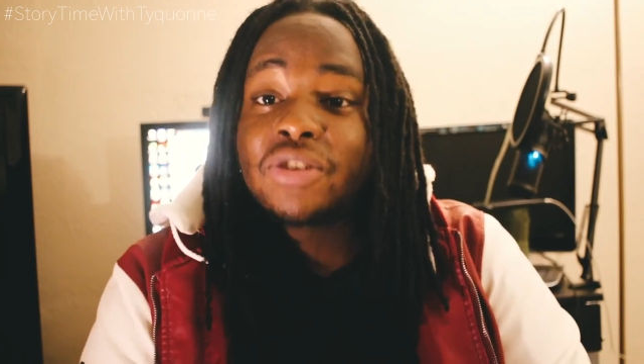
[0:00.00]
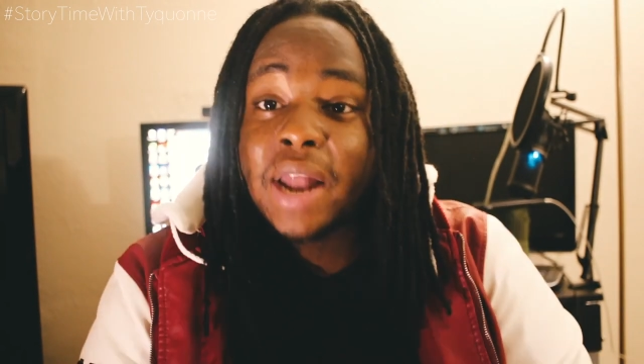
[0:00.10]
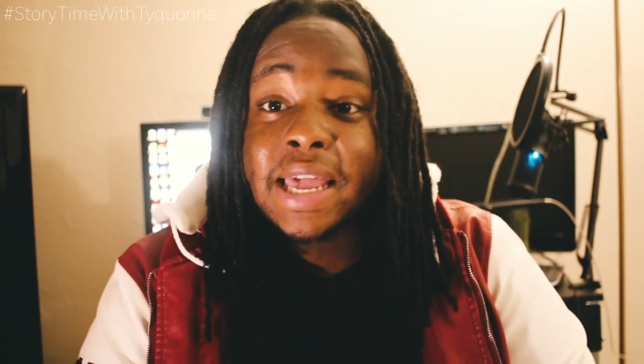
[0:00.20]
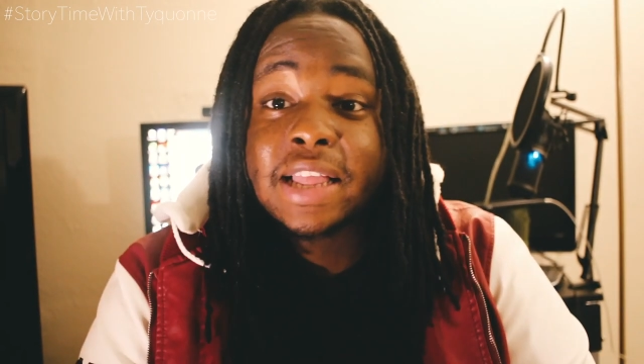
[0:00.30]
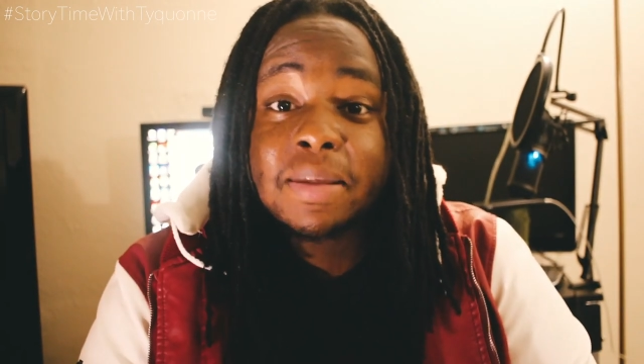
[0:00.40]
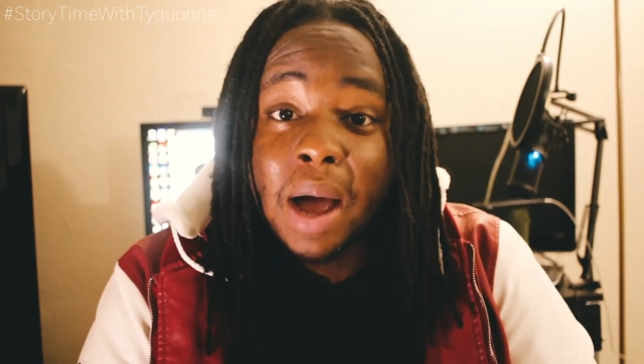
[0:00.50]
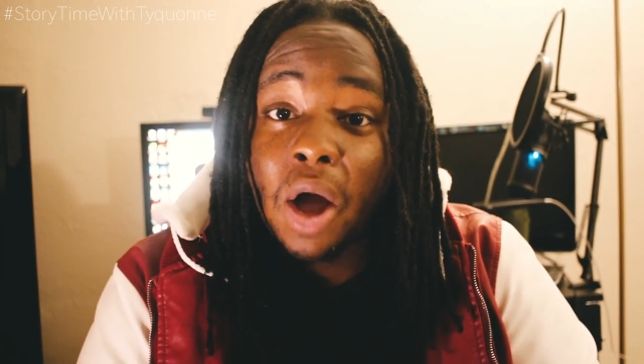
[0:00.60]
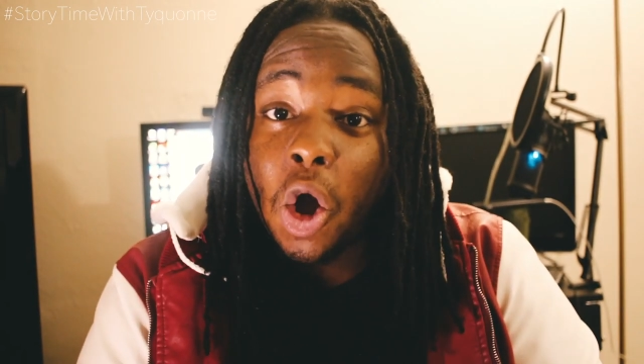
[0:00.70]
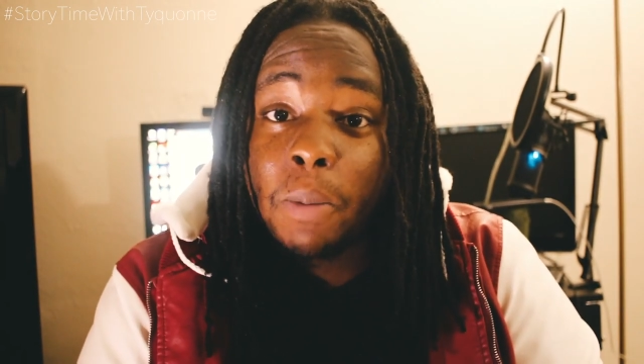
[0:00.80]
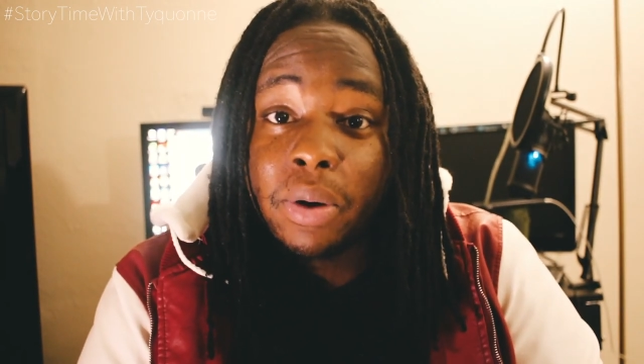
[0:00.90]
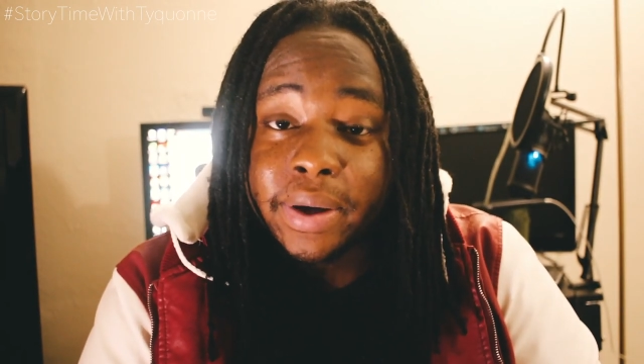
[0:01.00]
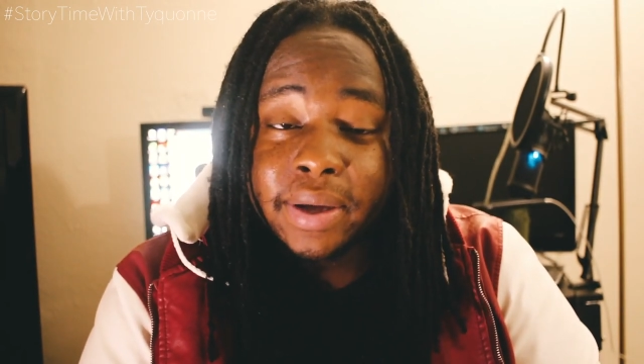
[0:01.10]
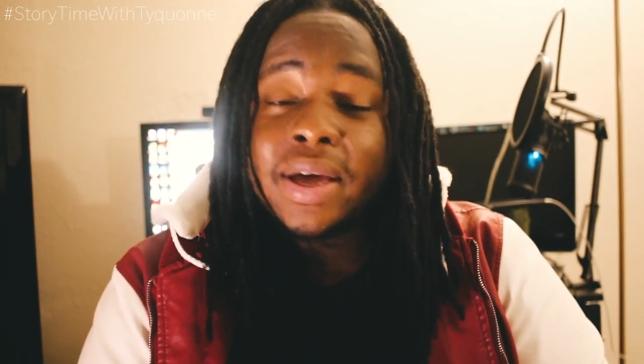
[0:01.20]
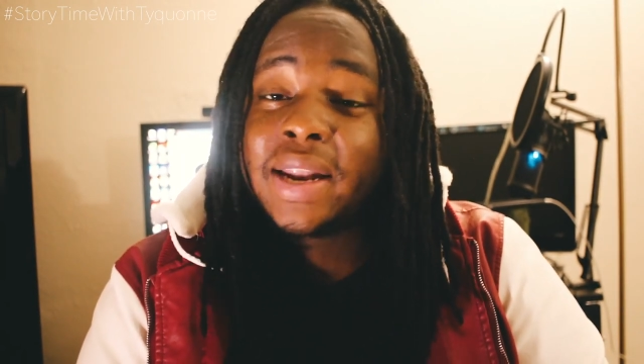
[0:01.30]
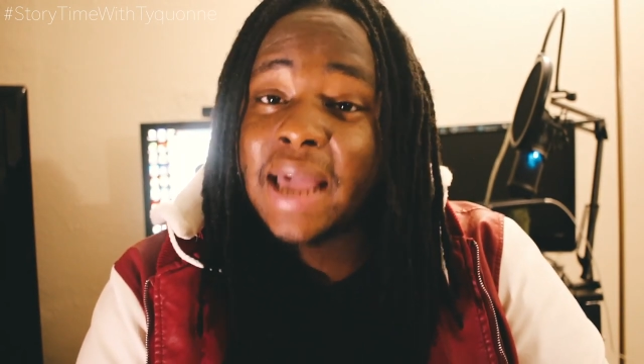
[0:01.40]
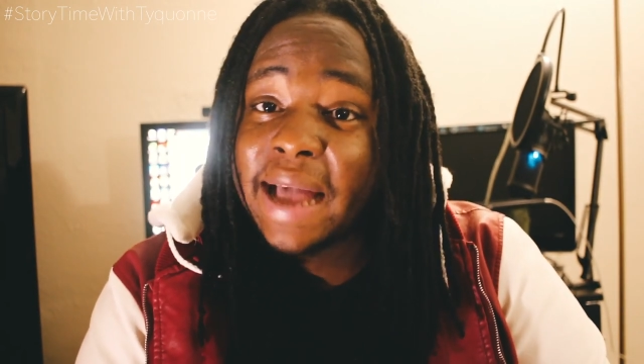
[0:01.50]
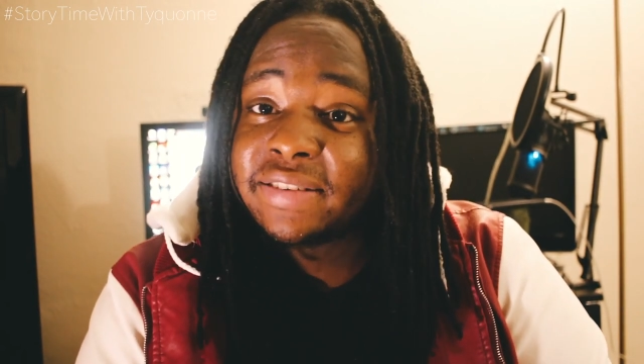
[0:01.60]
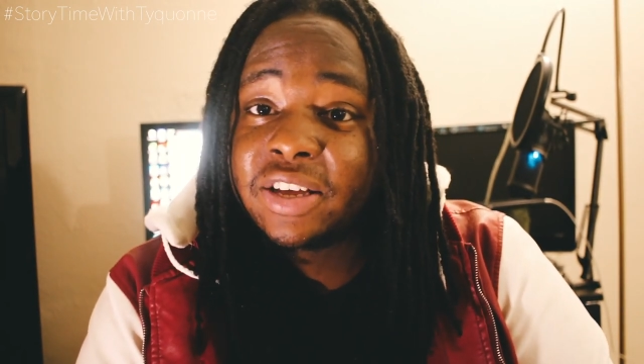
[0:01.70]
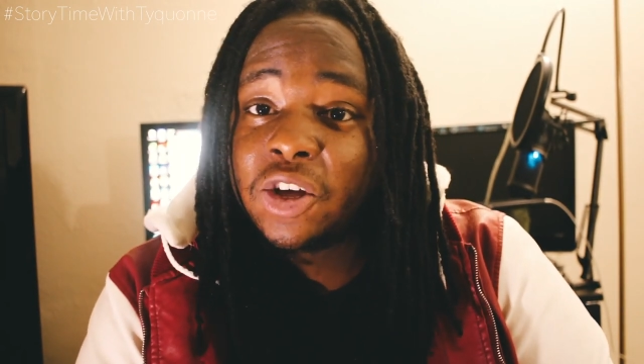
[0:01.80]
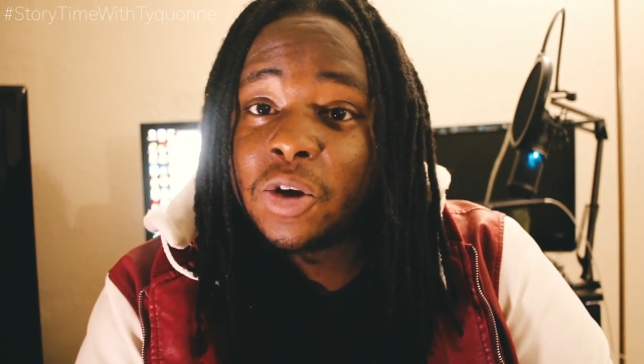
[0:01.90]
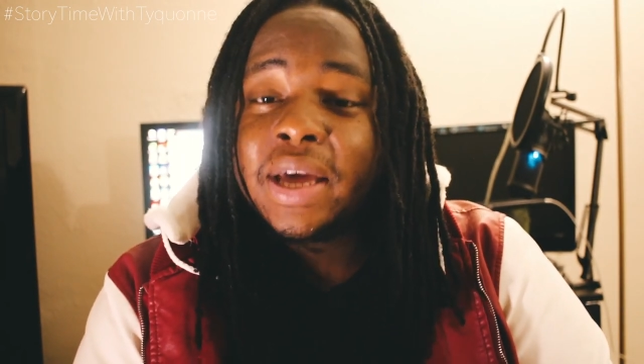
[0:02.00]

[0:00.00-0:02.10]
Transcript: So they get to my homeboy and they ask him.